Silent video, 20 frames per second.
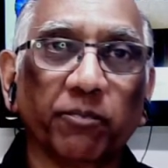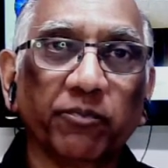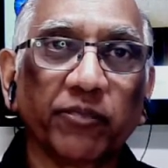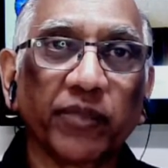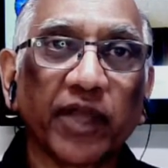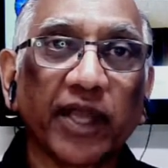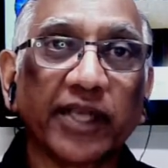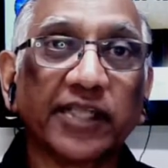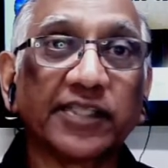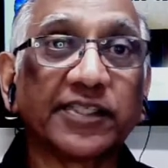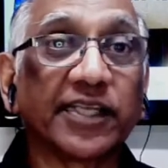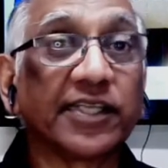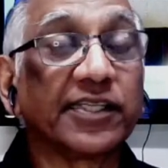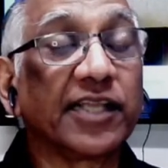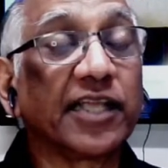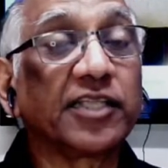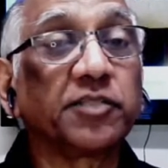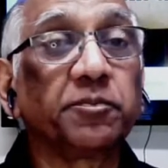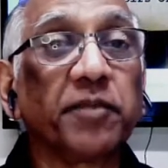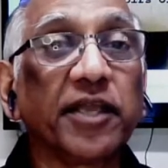And he says,
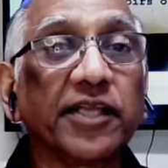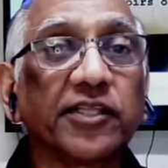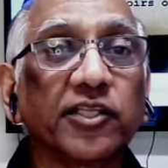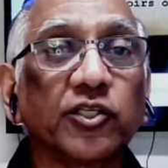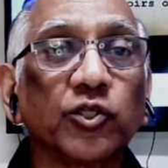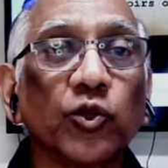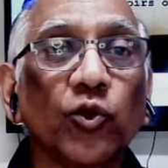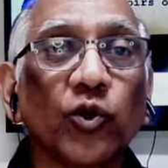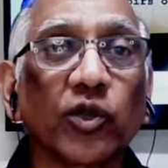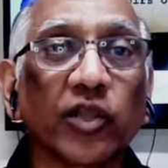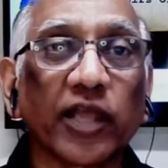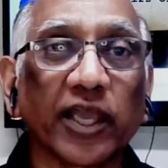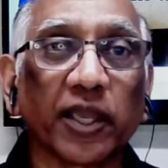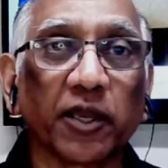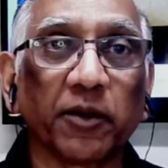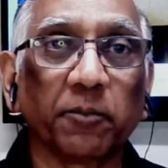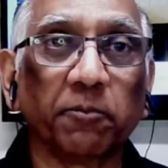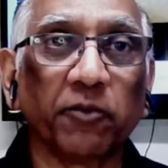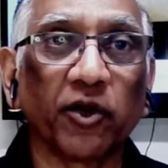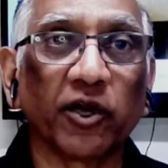let's make this look like a
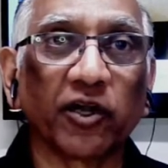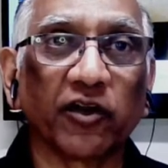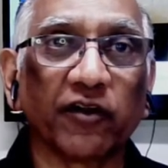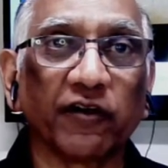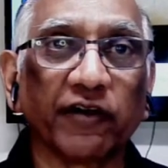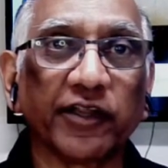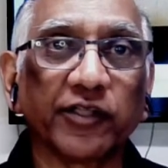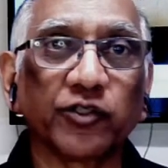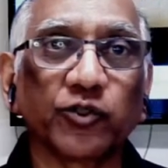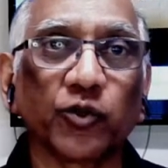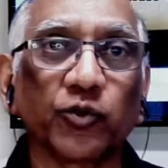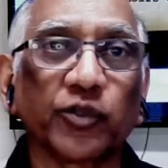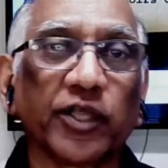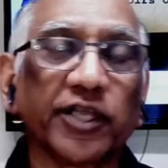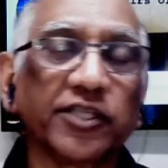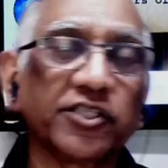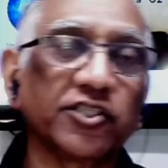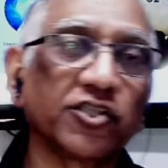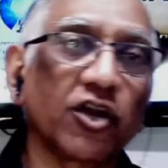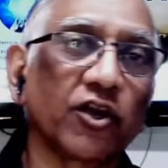burglary. So they
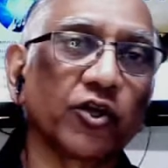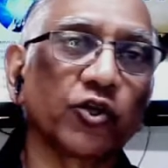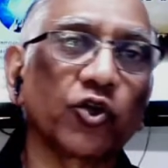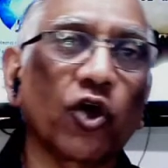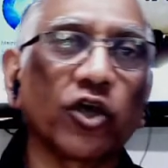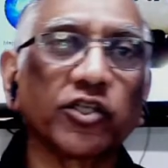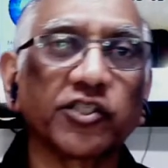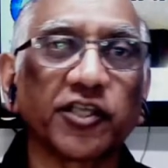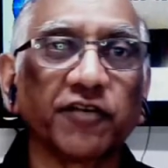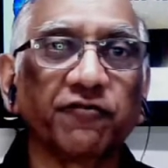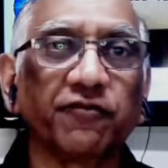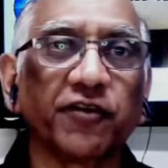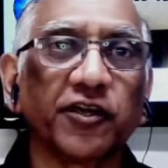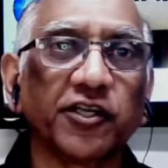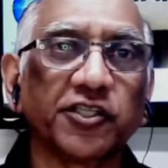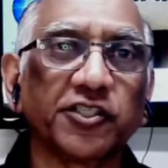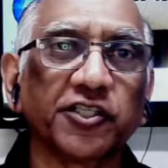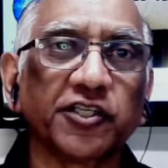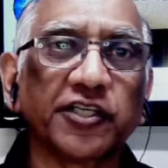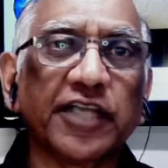start tossing
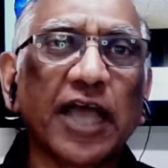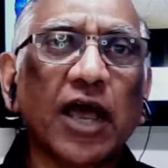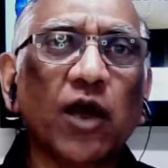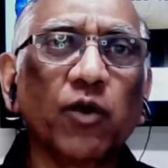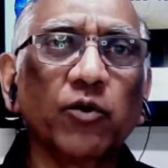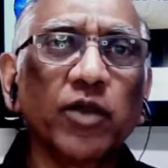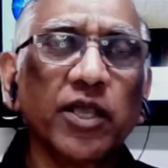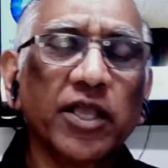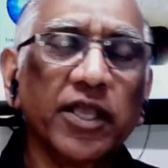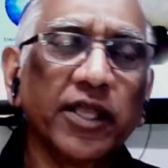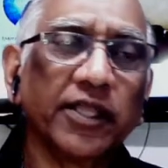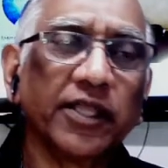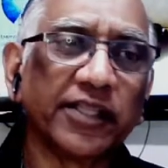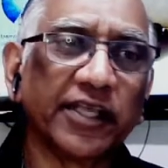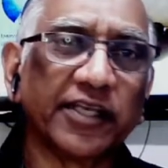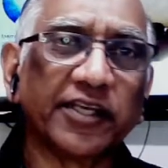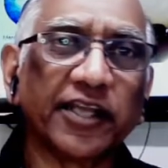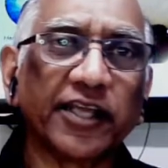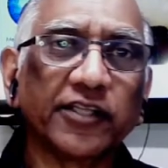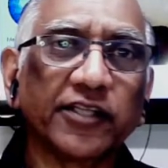furniture down. They
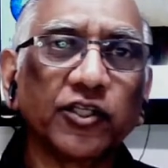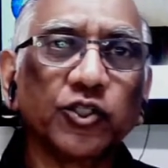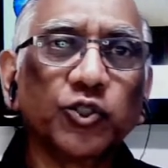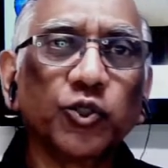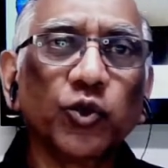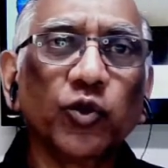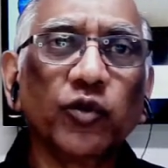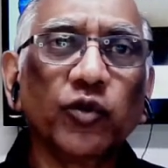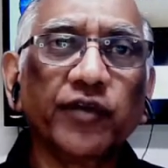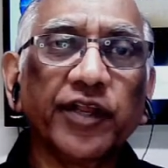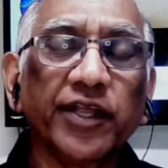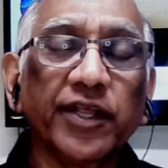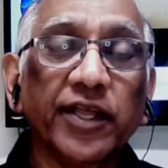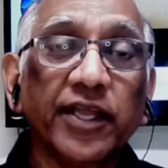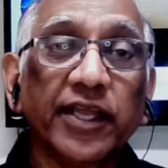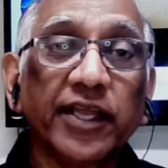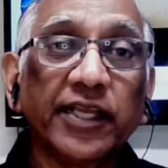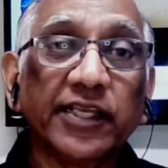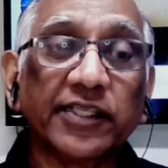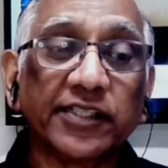take the jewelry.
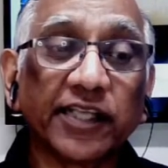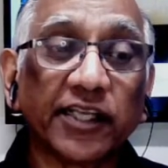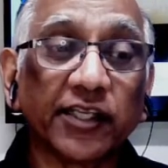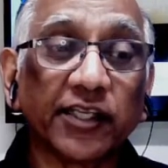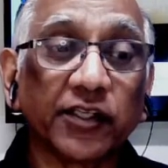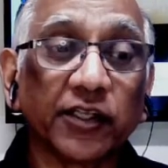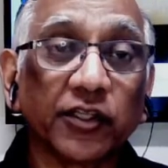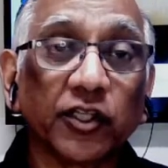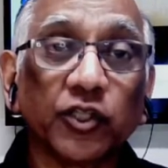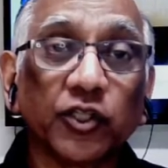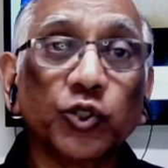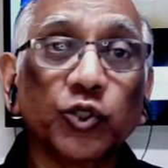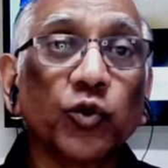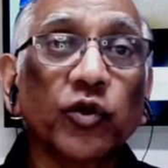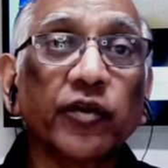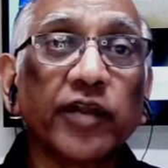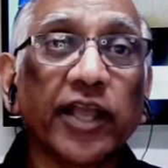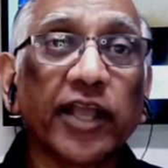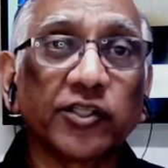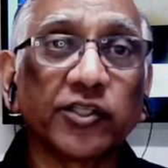He says the
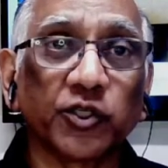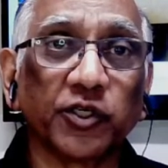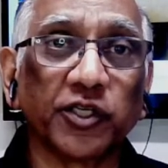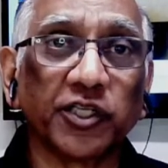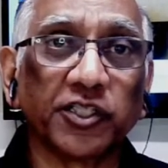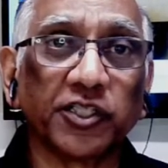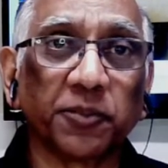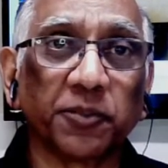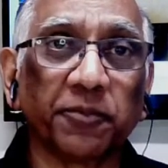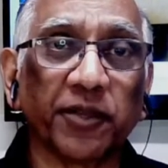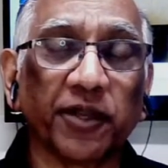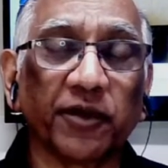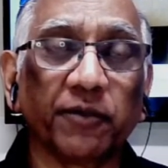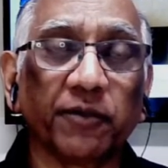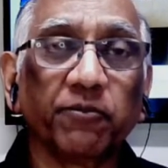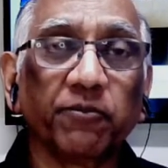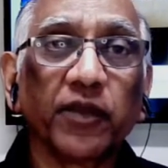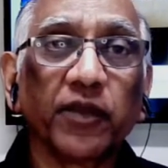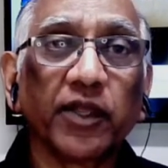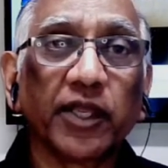jewelry has to disappear.
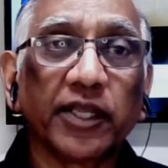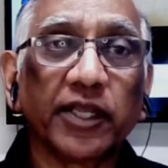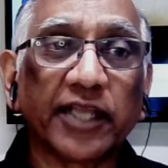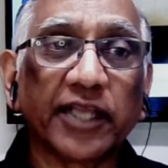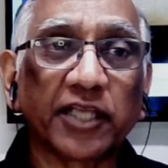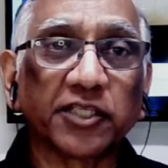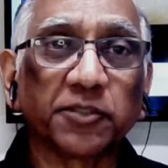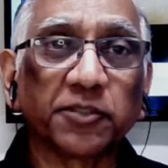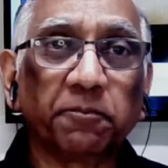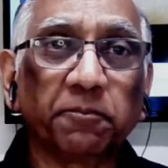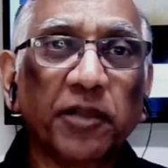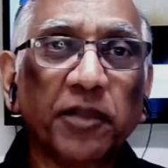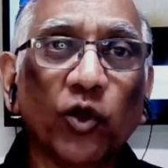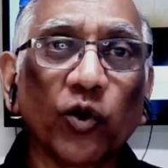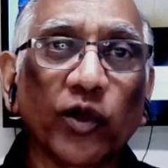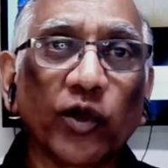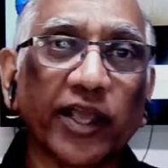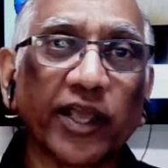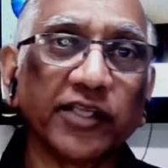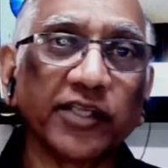Takes a
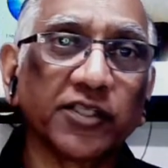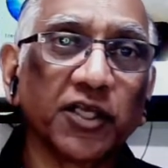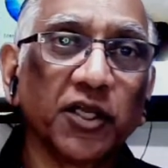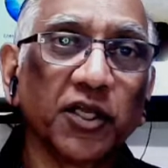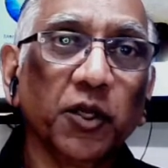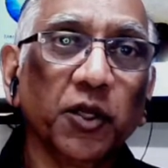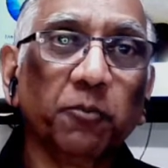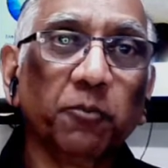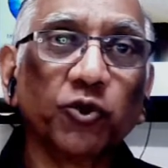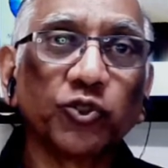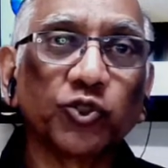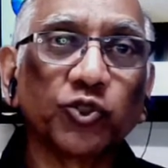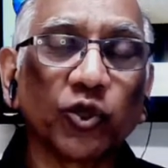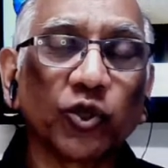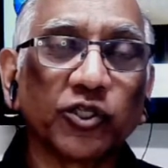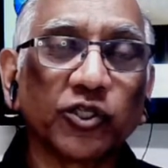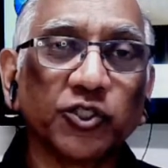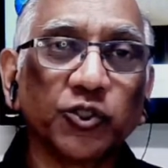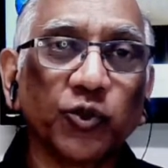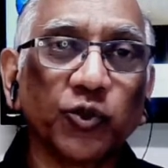pillowcase, puts all
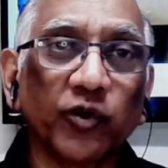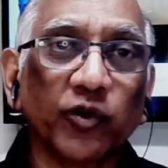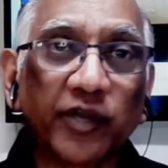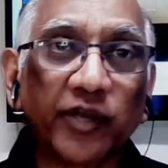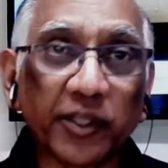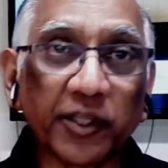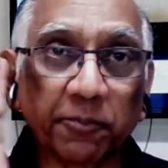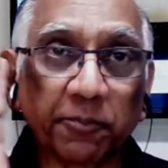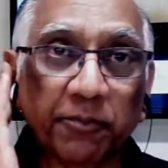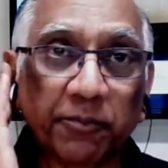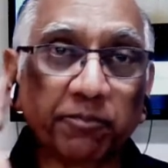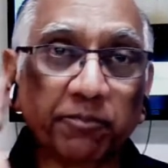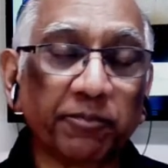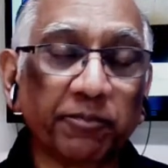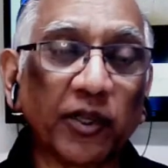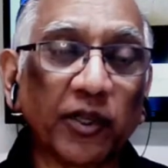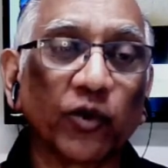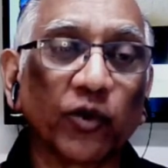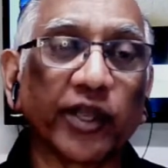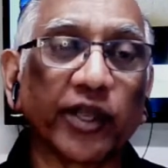the jewelry in the
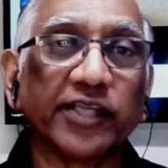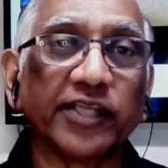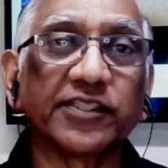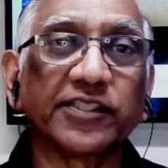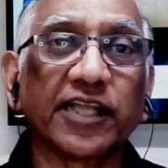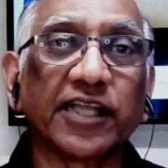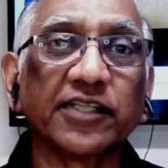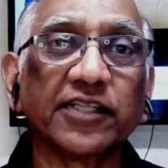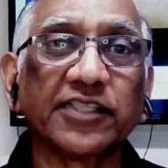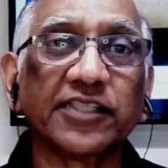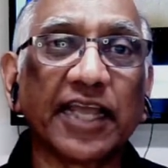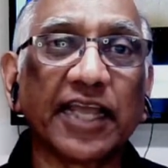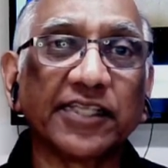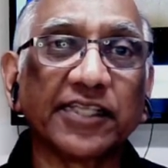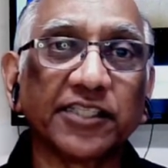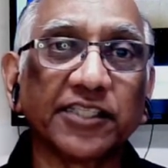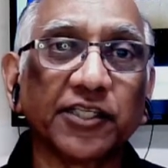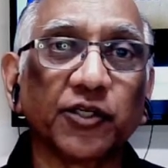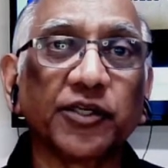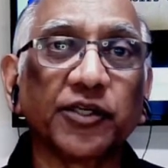pillowcase, tells
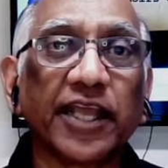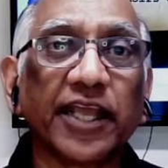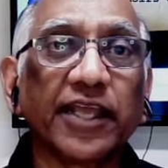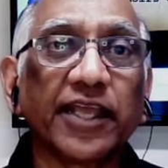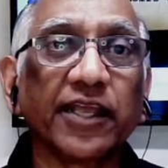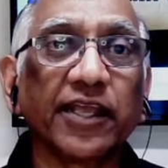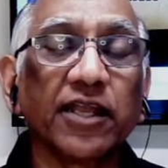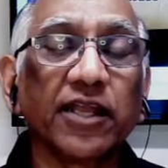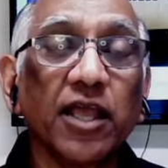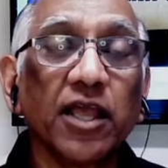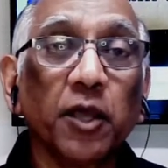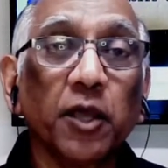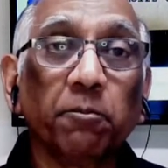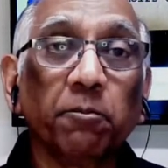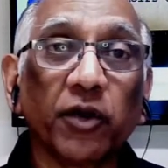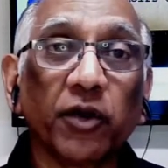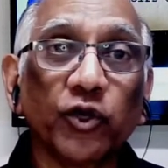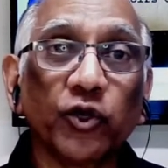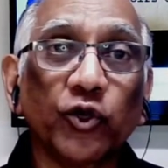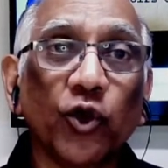Nancy to take it,
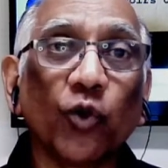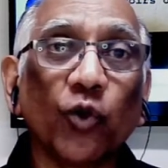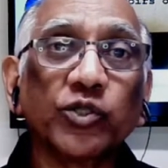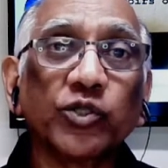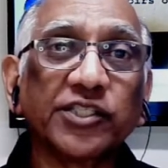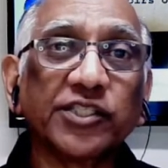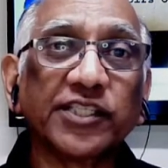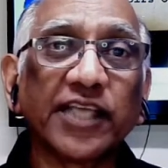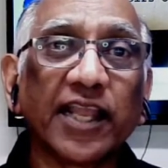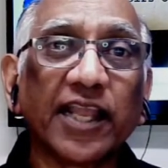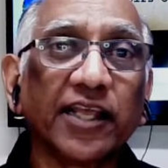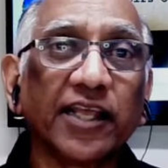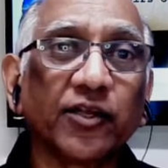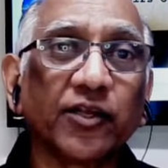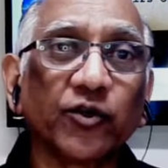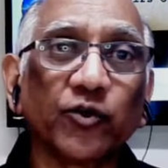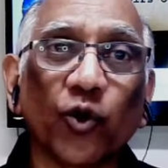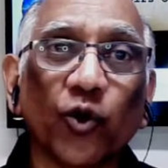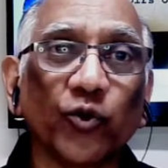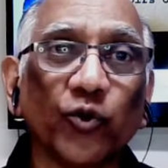but don't sell it,
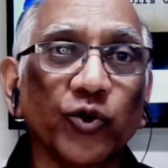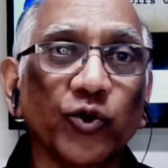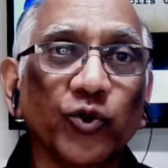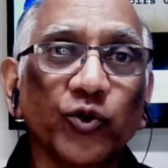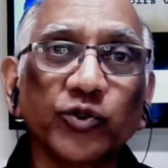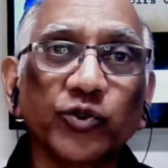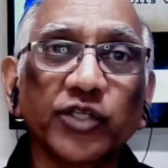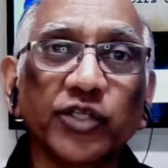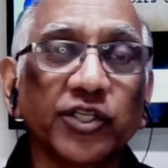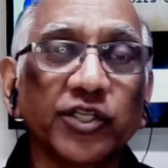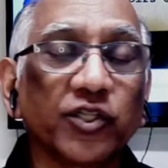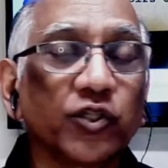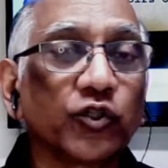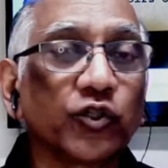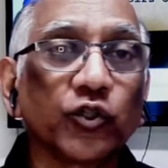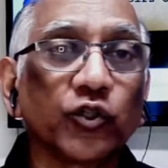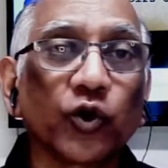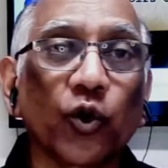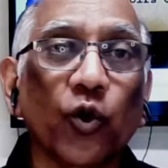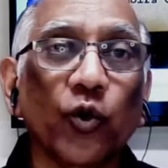don't use it,
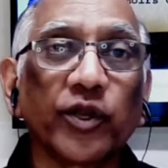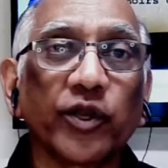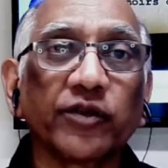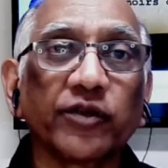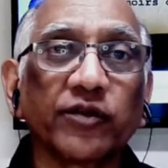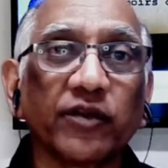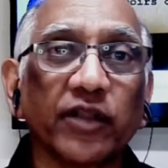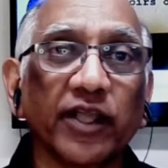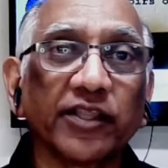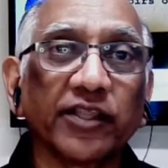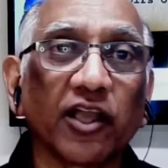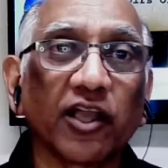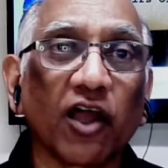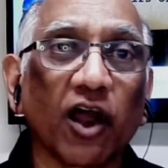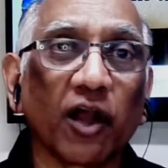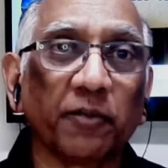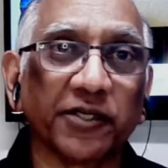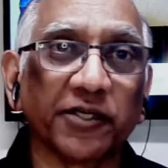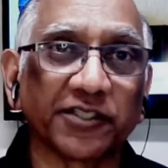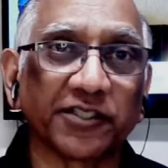throw it in the
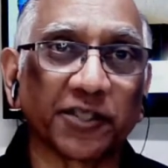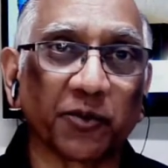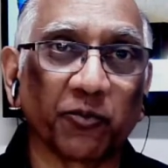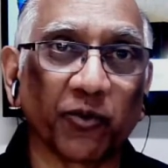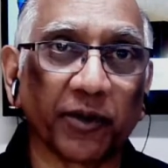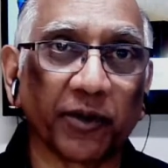garbage somewhere.